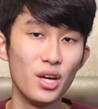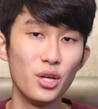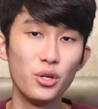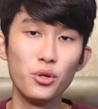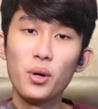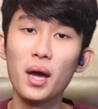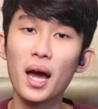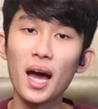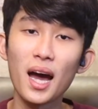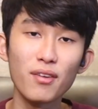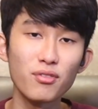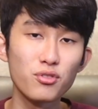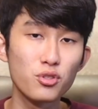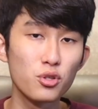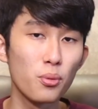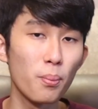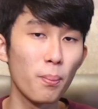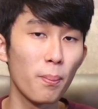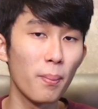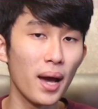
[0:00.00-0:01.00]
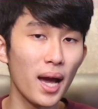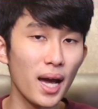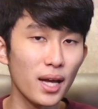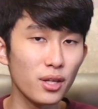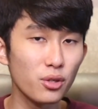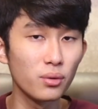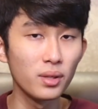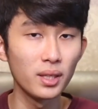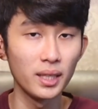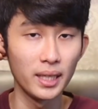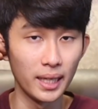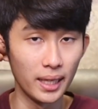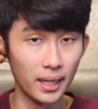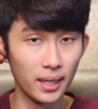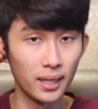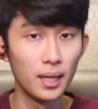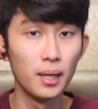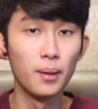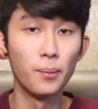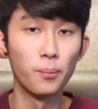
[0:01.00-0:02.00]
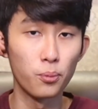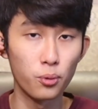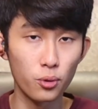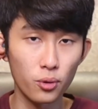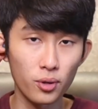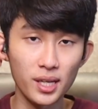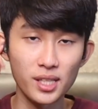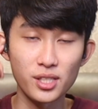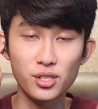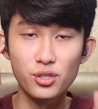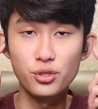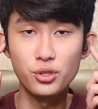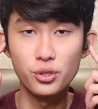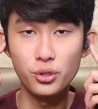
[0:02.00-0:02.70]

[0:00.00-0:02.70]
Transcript: You have to manually press